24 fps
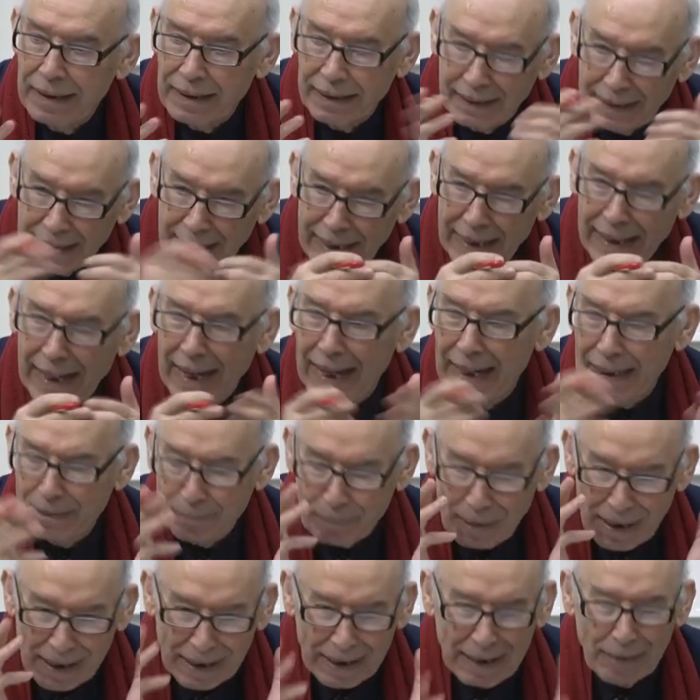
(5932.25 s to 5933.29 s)
Senate,
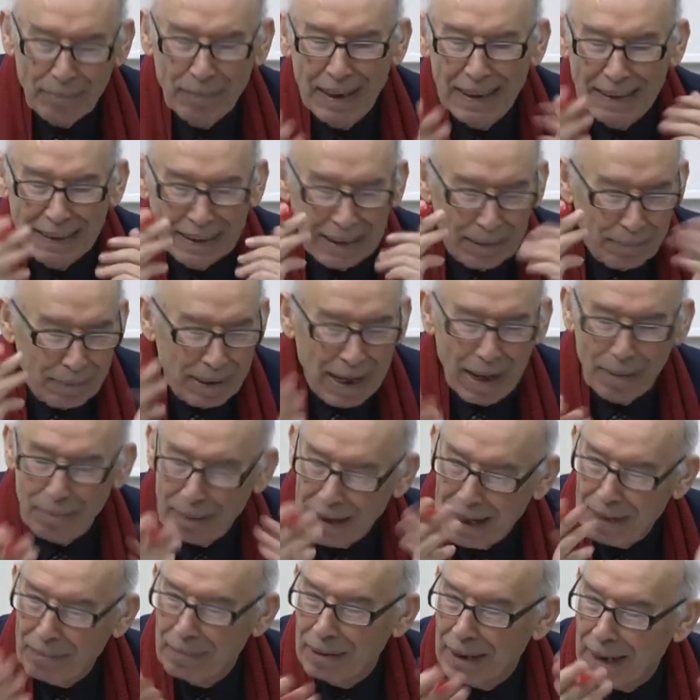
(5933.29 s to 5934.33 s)
Parliament, blah,
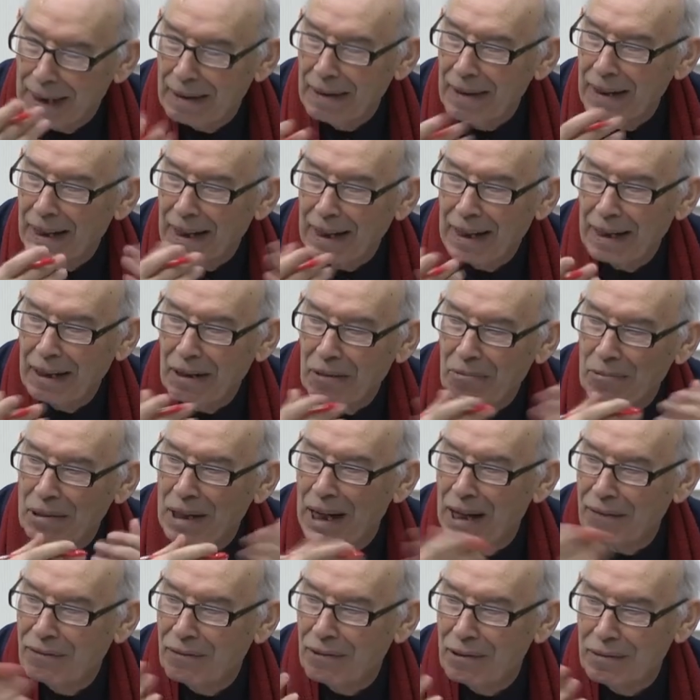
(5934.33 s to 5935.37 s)
blah, blah.
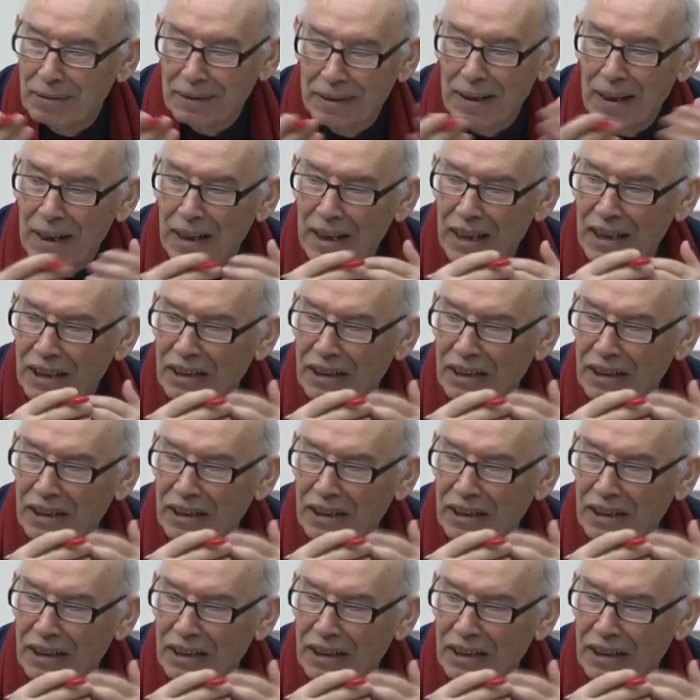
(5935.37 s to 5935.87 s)
We have foreigners.